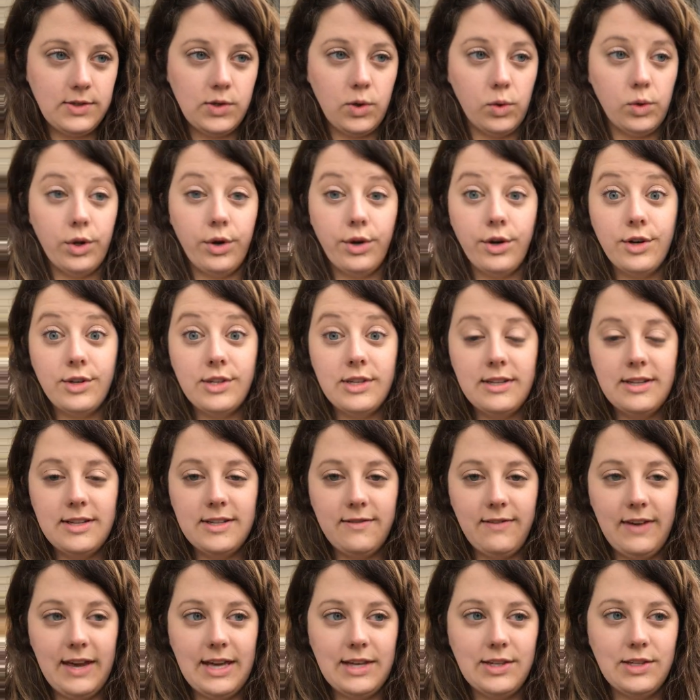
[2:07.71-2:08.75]
So learners in
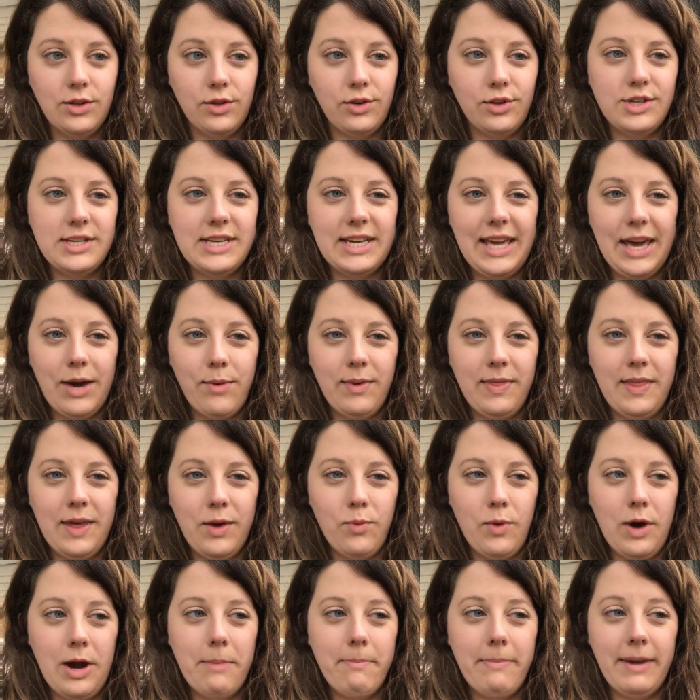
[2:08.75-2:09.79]
this phase learn to get what they
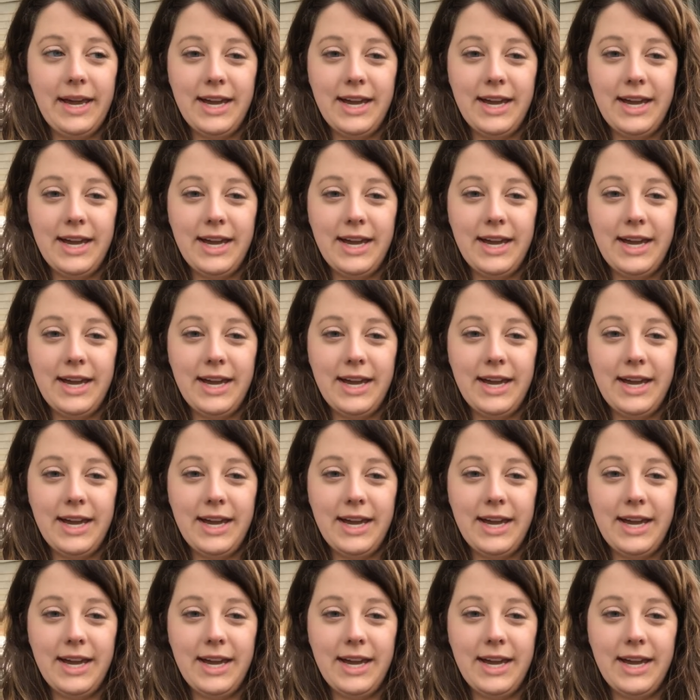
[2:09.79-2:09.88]
want